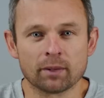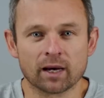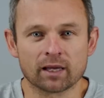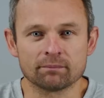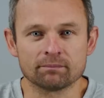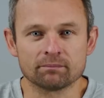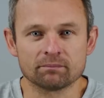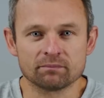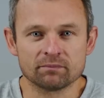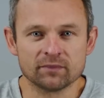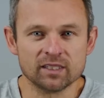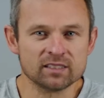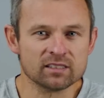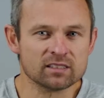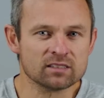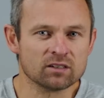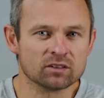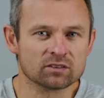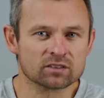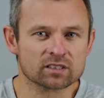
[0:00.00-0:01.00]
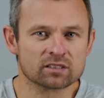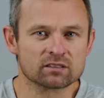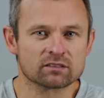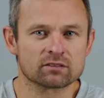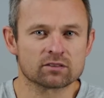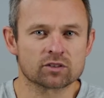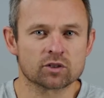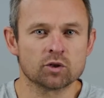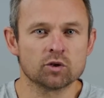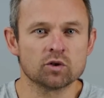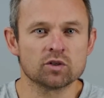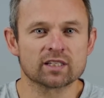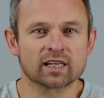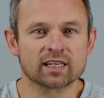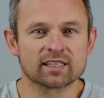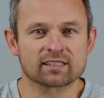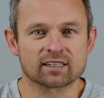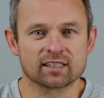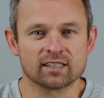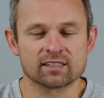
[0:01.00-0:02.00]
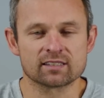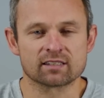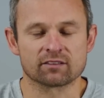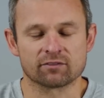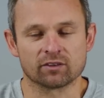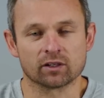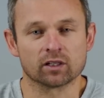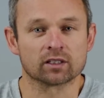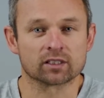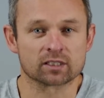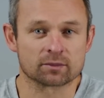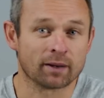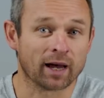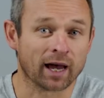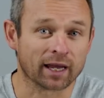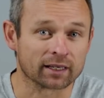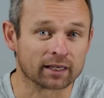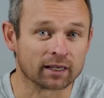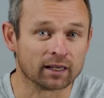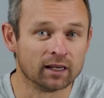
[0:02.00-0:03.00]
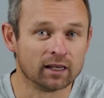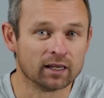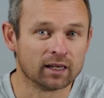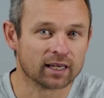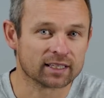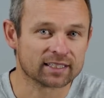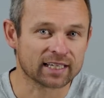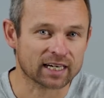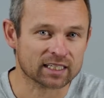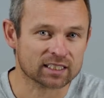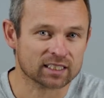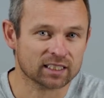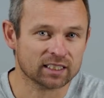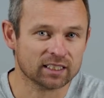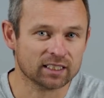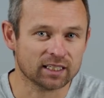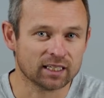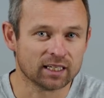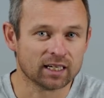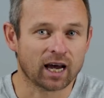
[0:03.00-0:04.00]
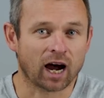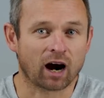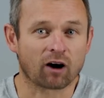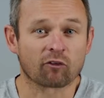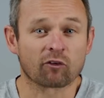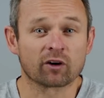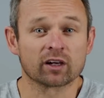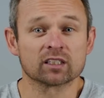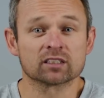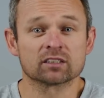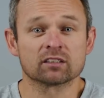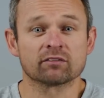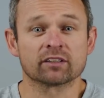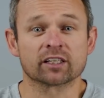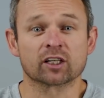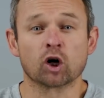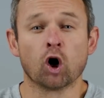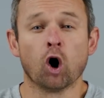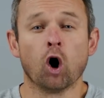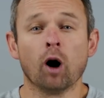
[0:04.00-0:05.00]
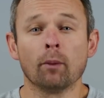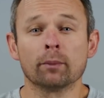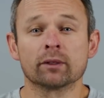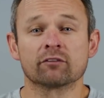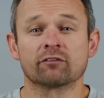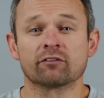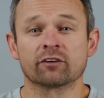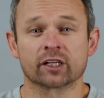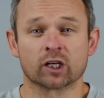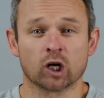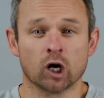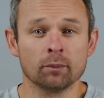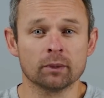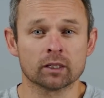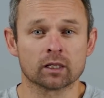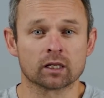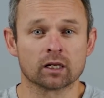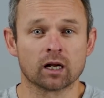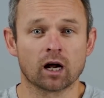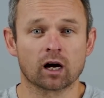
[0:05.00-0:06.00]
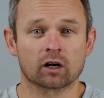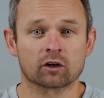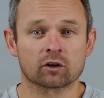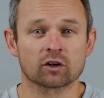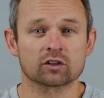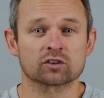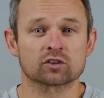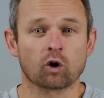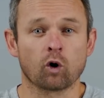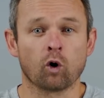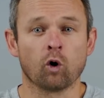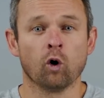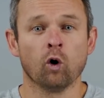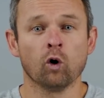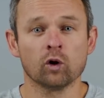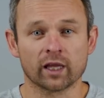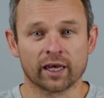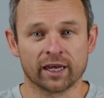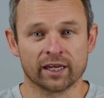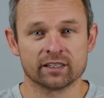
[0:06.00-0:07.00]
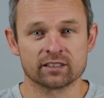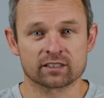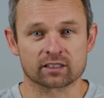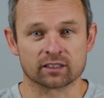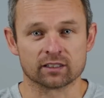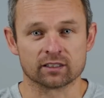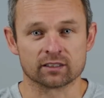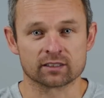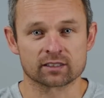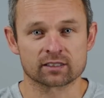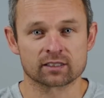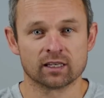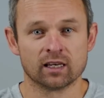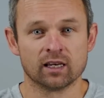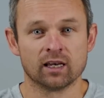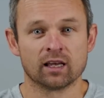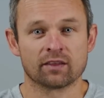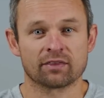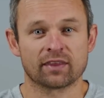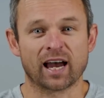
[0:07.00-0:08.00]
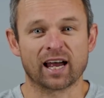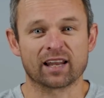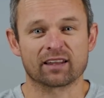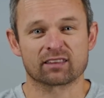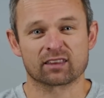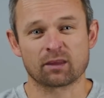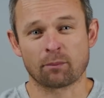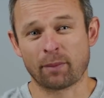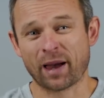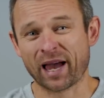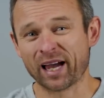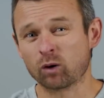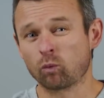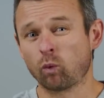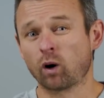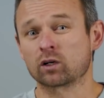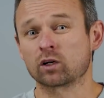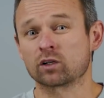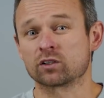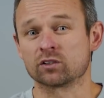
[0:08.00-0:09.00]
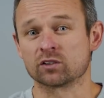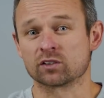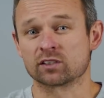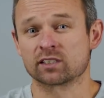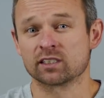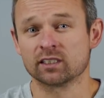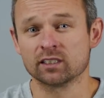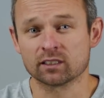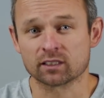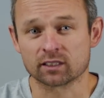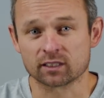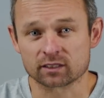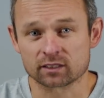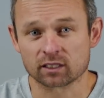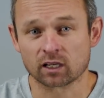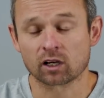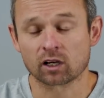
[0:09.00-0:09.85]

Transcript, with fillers: But this is not just 2JZs that follow this pattern. It's actually a relatively common phenomenon across all engines that the back one or two cylinders